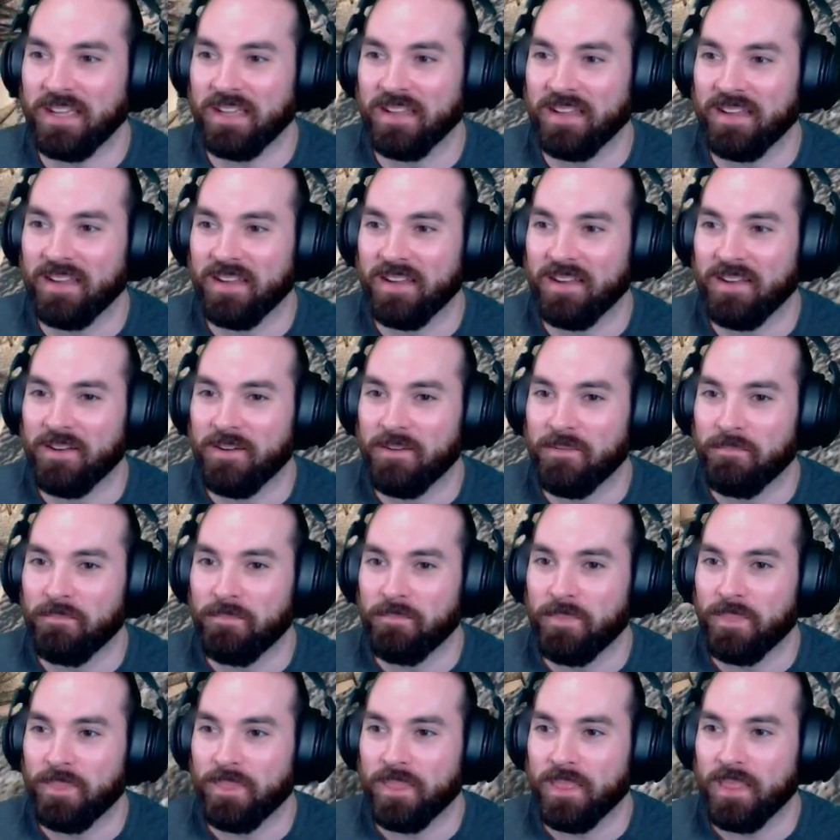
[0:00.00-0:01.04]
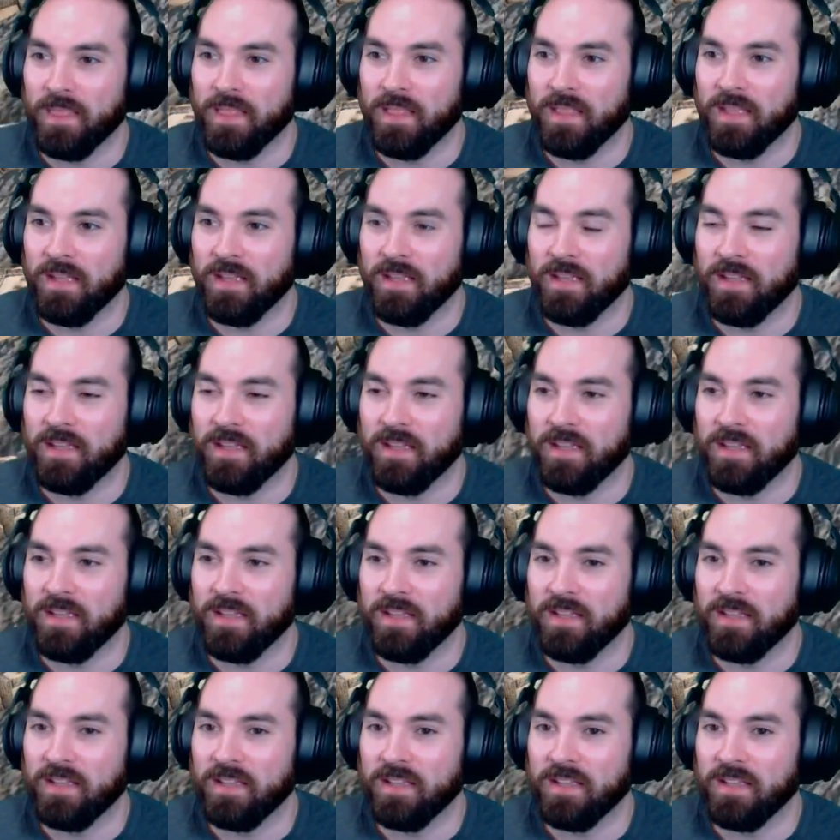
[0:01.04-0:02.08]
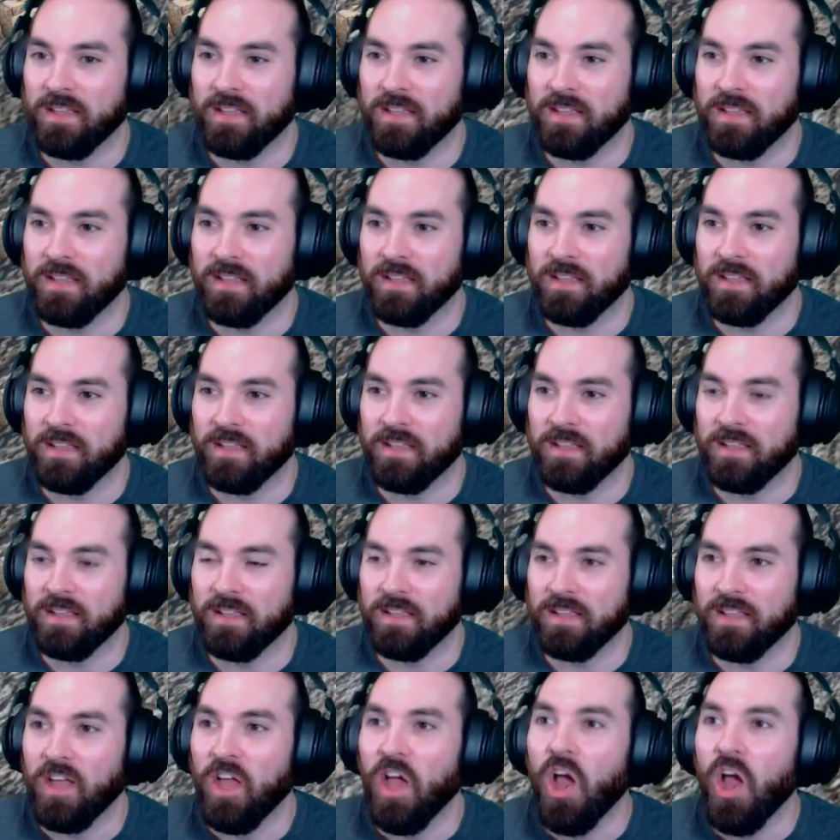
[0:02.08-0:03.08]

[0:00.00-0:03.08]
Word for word: No, it's in there. I had. I, it was still smelting. I hadn't crafted it yet.